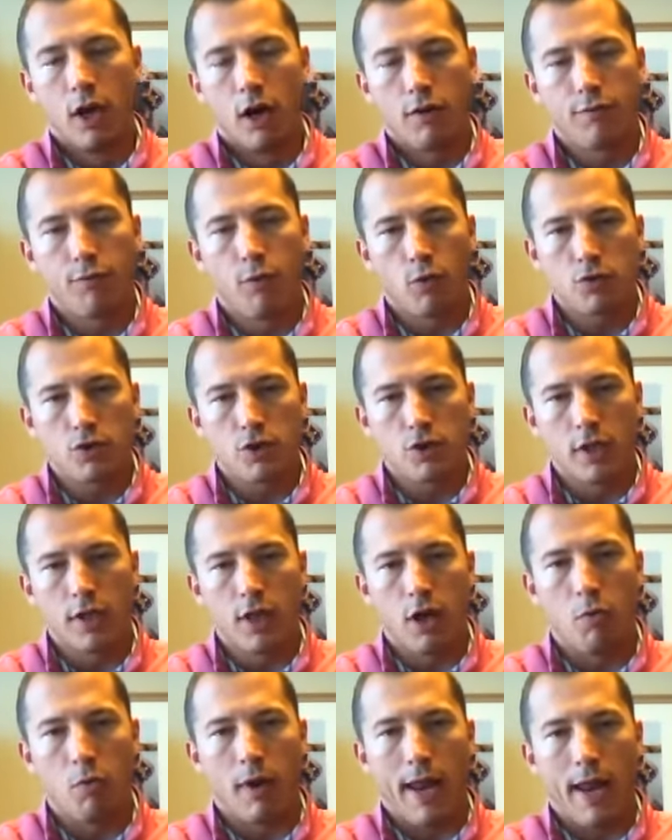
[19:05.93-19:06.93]
Unfortunately,
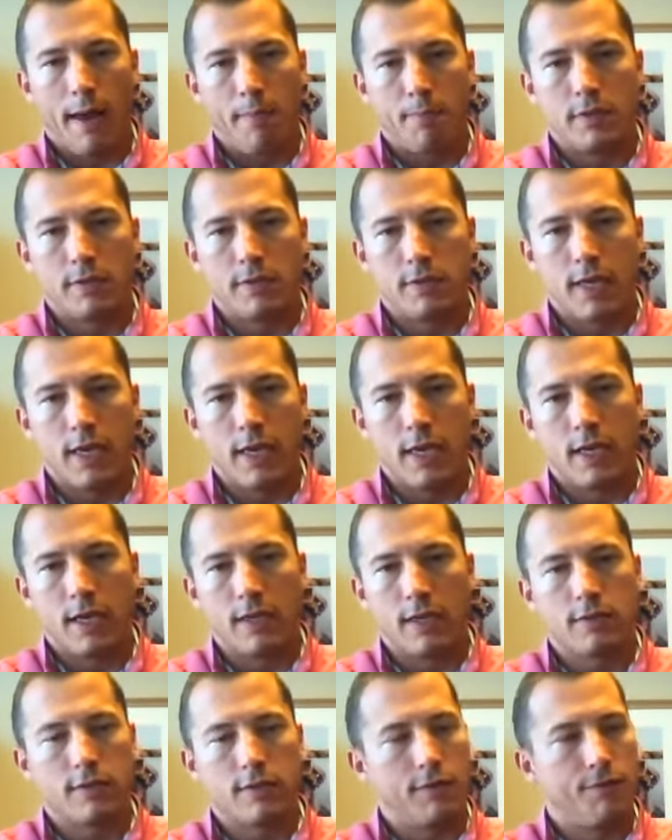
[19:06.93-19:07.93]
though, what happens then
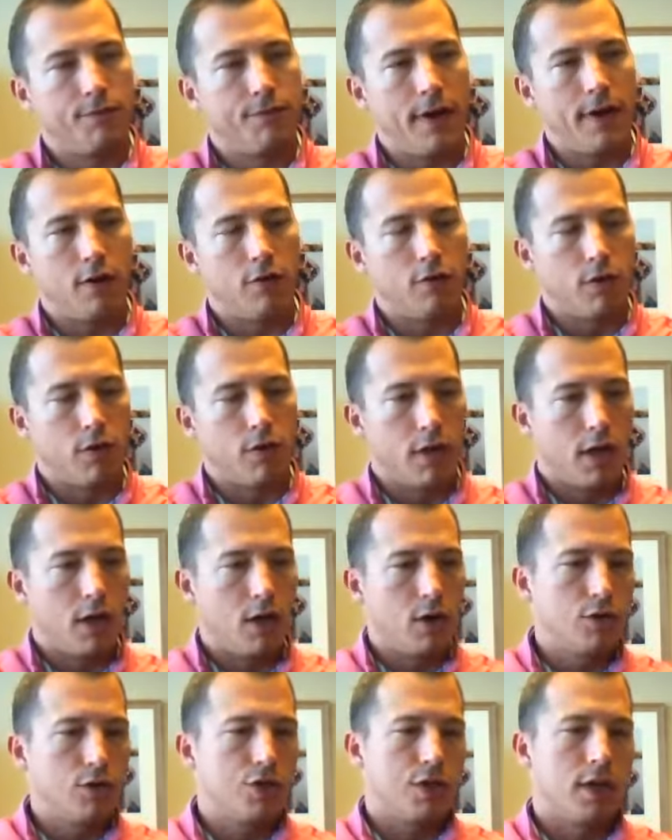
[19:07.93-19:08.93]
is if federal
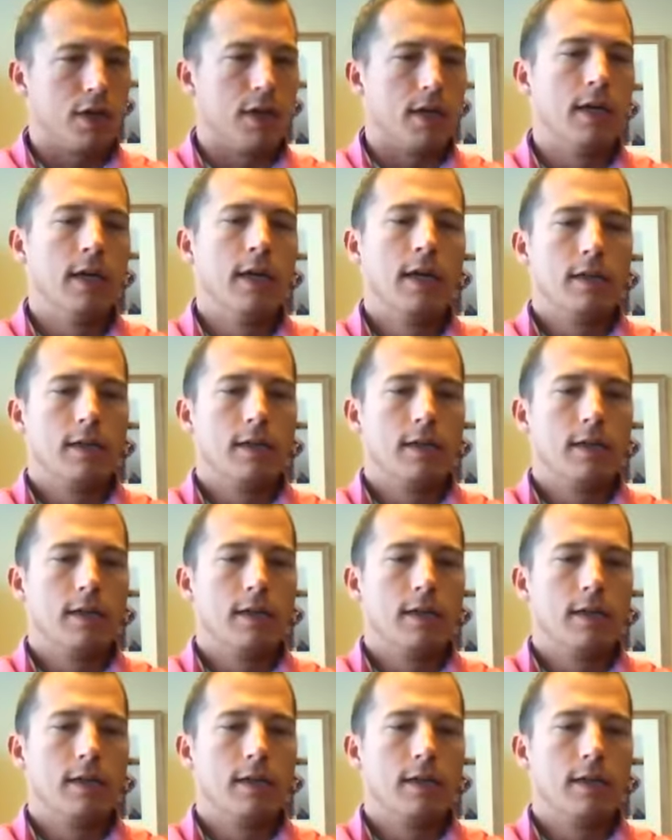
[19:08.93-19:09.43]
OSHA